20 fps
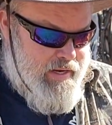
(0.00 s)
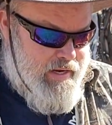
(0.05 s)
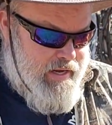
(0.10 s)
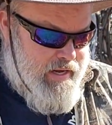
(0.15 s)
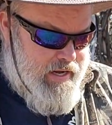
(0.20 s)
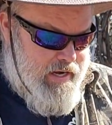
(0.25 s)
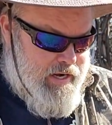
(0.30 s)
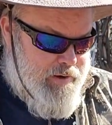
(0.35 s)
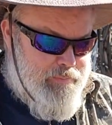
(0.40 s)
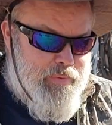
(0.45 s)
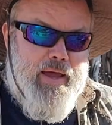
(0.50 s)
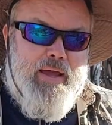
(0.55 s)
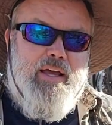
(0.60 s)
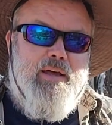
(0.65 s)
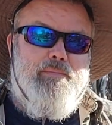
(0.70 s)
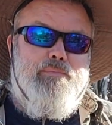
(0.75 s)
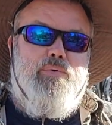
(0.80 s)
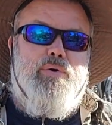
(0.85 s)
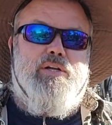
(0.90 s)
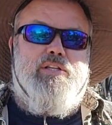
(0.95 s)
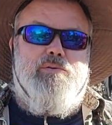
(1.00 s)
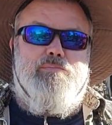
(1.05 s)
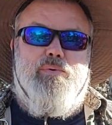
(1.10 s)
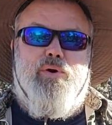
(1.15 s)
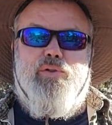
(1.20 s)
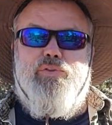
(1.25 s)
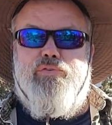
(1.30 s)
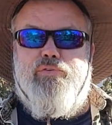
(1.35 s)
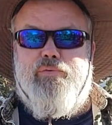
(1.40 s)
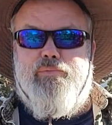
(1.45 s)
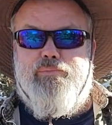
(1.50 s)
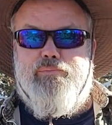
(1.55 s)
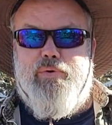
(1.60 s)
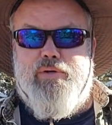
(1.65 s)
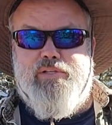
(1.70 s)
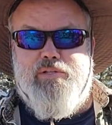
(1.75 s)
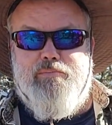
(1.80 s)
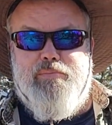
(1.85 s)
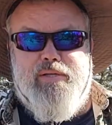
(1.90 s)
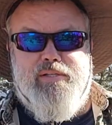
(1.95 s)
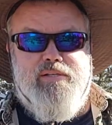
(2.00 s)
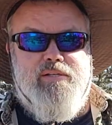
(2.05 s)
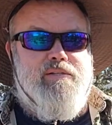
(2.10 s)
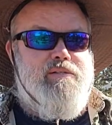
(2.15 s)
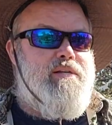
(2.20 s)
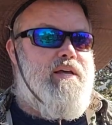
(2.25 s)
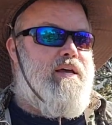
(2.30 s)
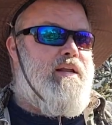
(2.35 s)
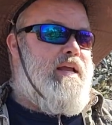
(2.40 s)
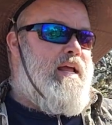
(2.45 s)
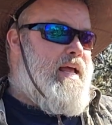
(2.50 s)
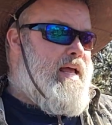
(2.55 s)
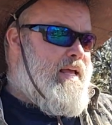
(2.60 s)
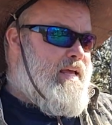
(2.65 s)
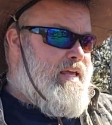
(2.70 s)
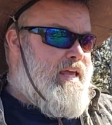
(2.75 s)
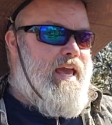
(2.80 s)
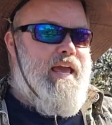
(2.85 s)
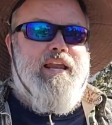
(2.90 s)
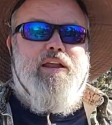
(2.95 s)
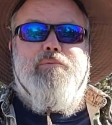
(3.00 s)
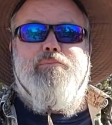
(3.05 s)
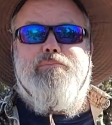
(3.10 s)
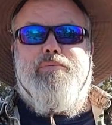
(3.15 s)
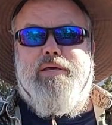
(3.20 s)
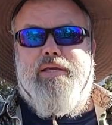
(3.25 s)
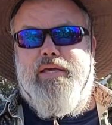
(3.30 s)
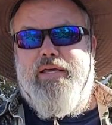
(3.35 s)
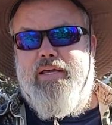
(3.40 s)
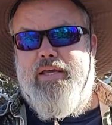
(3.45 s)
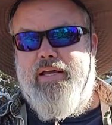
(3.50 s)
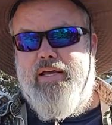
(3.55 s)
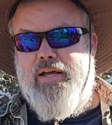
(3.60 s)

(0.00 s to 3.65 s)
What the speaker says: I can point to both of them. President Benson said, can it be